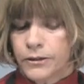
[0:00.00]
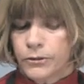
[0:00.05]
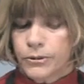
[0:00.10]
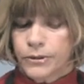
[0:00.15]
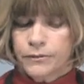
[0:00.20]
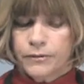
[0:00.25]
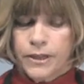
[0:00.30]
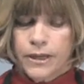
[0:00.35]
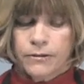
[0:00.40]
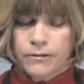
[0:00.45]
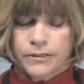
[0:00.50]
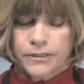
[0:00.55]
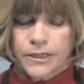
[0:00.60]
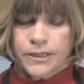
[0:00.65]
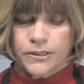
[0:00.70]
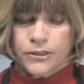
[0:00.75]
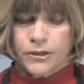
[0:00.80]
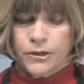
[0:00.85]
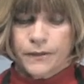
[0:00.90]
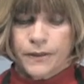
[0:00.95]
don't know what flowers
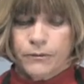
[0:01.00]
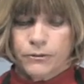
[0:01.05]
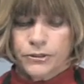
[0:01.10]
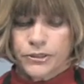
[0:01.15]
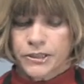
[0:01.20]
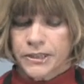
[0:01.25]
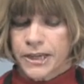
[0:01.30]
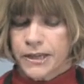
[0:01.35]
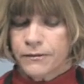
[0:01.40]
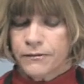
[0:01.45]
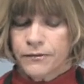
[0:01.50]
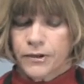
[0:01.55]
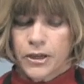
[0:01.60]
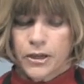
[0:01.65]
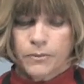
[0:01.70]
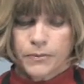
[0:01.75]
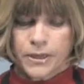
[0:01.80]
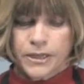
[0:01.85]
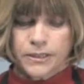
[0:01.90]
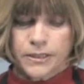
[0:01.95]
these are. They were just kind of
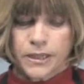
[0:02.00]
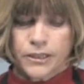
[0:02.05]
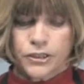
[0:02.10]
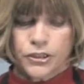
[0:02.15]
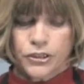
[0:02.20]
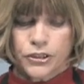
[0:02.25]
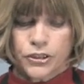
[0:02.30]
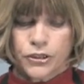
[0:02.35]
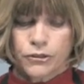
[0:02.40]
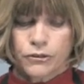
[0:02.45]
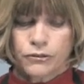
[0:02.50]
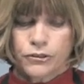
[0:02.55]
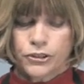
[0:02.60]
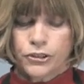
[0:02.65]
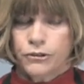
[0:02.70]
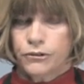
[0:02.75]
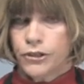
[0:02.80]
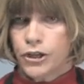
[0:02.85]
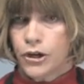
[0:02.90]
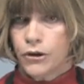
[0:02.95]
fun because I just used
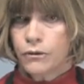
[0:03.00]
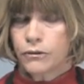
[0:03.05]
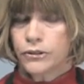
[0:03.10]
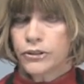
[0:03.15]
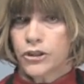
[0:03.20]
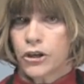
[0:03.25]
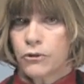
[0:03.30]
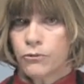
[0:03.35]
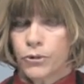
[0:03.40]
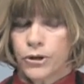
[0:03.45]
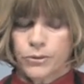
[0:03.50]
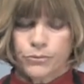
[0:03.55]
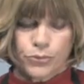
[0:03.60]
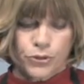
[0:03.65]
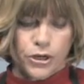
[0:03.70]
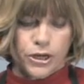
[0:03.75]
two tones on one